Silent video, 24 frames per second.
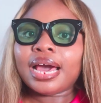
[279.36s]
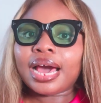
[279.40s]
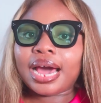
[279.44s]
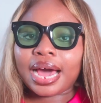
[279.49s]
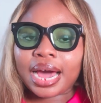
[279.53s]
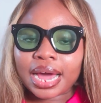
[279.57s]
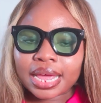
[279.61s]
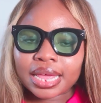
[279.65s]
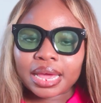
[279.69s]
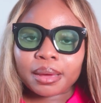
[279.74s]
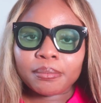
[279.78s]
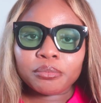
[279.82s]

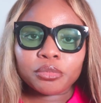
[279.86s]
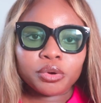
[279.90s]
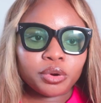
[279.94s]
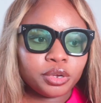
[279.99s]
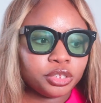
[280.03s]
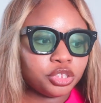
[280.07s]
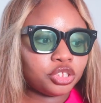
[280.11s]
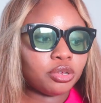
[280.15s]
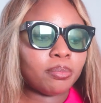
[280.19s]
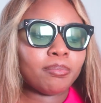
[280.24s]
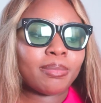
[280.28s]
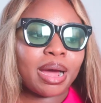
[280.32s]
I am going
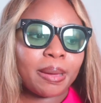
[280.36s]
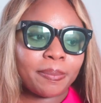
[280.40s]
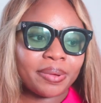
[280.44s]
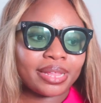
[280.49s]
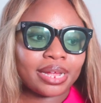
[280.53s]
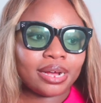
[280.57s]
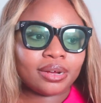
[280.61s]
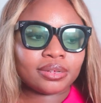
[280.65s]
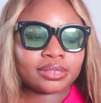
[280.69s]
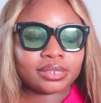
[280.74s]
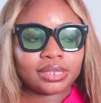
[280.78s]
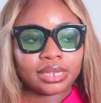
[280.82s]
to map it
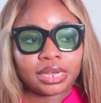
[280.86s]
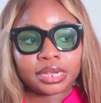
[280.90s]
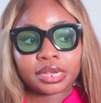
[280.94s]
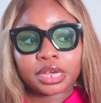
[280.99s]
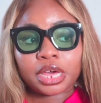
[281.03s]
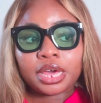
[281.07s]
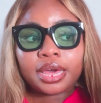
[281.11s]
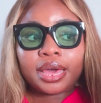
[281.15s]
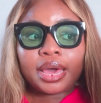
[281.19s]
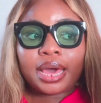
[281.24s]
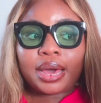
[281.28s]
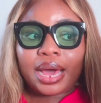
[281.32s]
out. Like
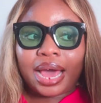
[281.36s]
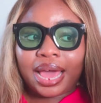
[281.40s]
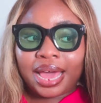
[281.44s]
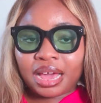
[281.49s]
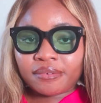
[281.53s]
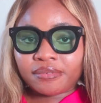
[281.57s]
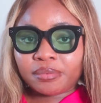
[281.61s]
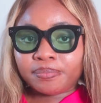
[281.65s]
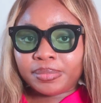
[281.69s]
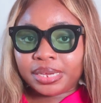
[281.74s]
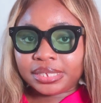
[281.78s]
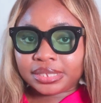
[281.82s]
I
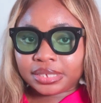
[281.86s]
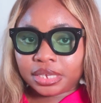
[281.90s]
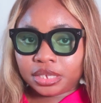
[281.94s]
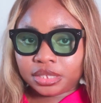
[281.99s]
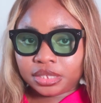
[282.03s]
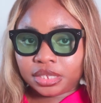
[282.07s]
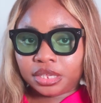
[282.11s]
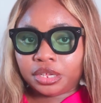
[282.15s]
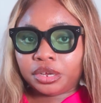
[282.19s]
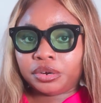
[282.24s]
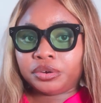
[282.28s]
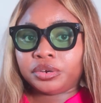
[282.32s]
have a best case
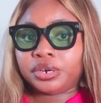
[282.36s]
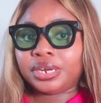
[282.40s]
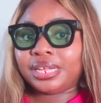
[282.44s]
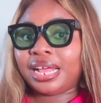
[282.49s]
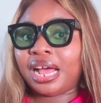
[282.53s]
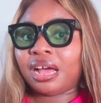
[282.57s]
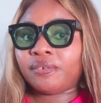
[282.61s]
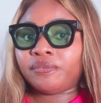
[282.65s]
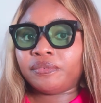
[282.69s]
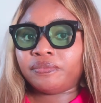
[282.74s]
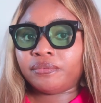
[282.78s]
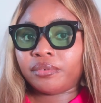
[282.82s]
scenario and I
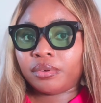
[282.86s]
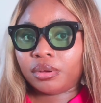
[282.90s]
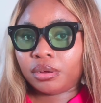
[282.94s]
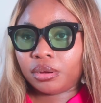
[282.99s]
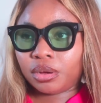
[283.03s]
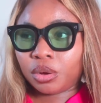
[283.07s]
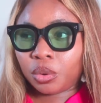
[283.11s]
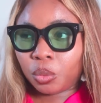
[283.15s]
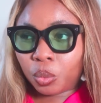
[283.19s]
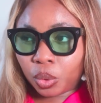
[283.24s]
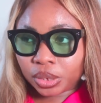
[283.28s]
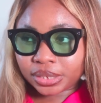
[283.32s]
have
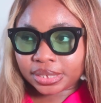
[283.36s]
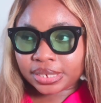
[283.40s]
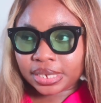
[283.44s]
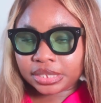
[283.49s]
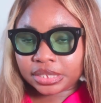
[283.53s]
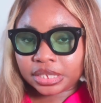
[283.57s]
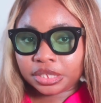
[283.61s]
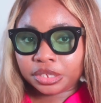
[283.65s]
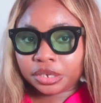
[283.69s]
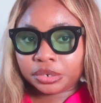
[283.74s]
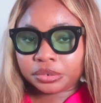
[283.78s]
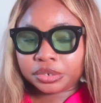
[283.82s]
a worst case
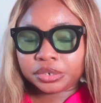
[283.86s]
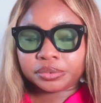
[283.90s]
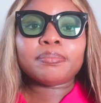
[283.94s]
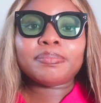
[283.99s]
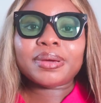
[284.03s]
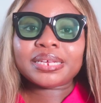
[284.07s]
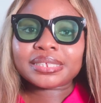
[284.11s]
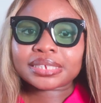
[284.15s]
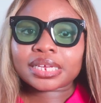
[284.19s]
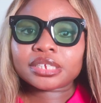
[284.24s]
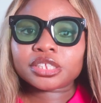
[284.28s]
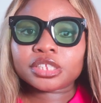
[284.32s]
scenario. The
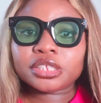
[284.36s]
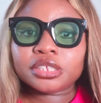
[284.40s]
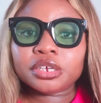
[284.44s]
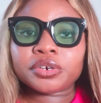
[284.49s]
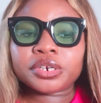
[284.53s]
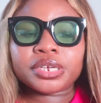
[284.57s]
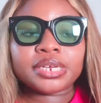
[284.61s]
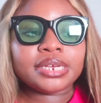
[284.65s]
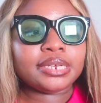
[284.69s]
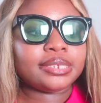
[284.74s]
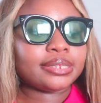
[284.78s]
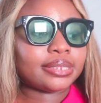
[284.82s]
best case scenario
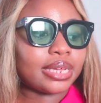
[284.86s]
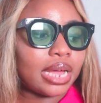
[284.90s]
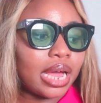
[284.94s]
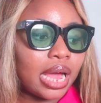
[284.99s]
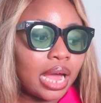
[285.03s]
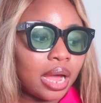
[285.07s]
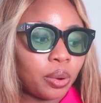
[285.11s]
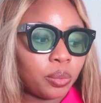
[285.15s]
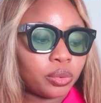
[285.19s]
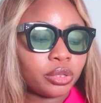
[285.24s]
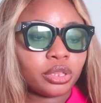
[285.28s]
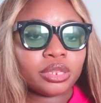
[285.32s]
is
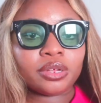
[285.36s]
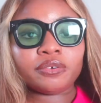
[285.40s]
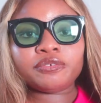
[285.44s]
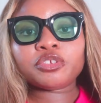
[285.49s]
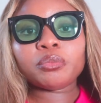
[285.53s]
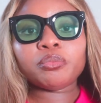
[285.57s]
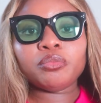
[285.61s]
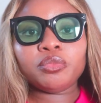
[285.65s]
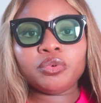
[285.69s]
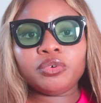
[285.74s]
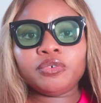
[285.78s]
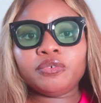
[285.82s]
I would love to
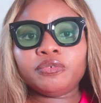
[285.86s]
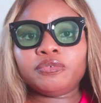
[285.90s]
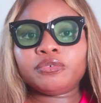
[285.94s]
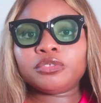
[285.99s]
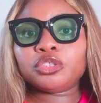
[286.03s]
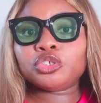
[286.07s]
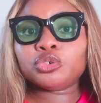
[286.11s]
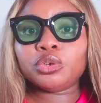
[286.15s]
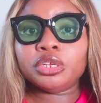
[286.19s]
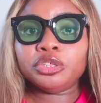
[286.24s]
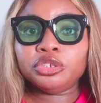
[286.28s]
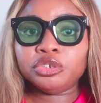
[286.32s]
move
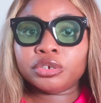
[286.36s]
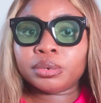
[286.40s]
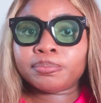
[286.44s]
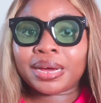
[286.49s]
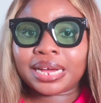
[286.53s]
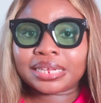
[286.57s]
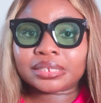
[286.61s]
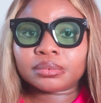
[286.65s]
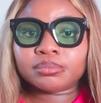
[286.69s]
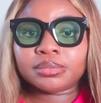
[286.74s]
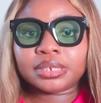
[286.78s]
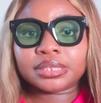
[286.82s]
to a new
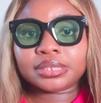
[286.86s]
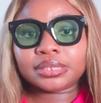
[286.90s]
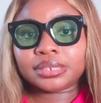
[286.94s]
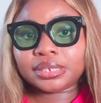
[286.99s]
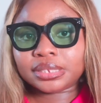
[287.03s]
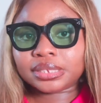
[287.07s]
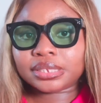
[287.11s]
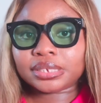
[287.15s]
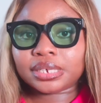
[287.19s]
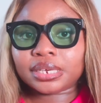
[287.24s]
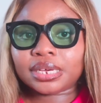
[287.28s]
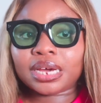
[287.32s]
apartment
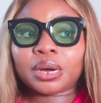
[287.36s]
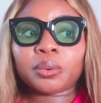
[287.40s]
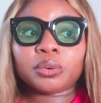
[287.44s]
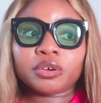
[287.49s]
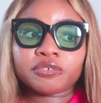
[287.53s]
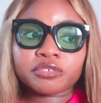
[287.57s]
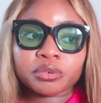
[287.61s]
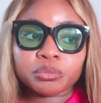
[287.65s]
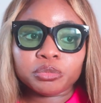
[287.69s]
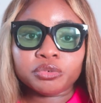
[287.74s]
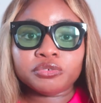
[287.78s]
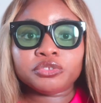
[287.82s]
this year. I would love
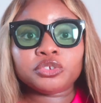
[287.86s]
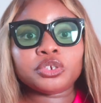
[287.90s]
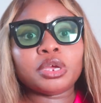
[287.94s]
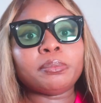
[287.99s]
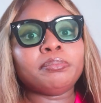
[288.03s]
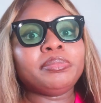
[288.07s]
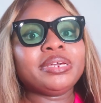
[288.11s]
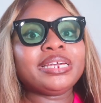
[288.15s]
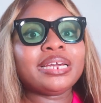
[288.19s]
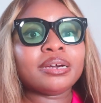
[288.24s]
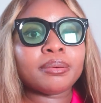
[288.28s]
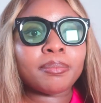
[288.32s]
to move to a
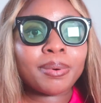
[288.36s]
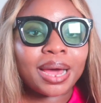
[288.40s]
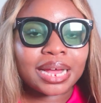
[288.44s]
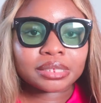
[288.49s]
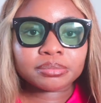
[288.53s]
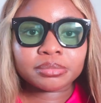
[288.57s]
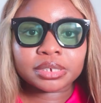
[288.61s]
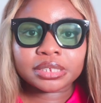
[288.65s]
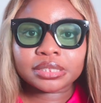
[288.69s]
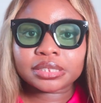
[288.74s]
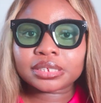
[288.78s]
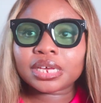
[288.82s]
bigger
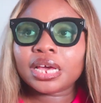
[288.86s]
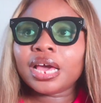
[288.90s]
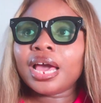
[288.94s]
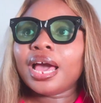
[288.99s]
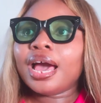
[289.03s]
apartment.